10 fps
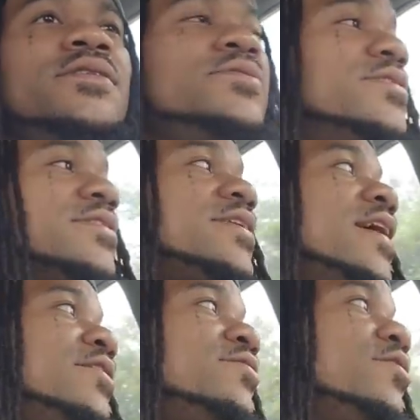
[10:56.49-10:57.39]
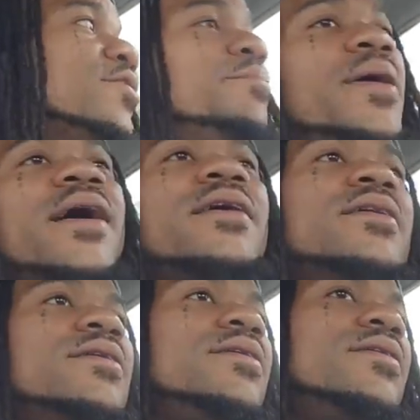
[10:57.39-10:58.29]
You just staying, you going back.
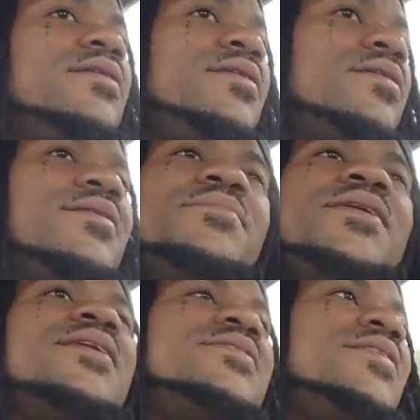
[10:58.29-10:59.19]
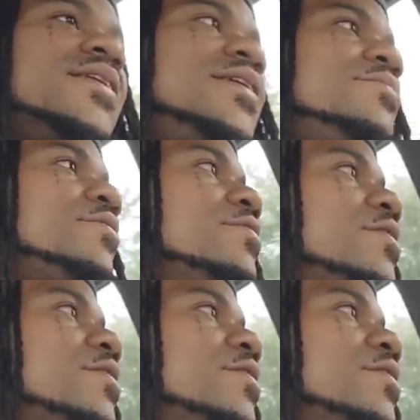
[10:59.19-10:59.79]
Man, that shit ain't worth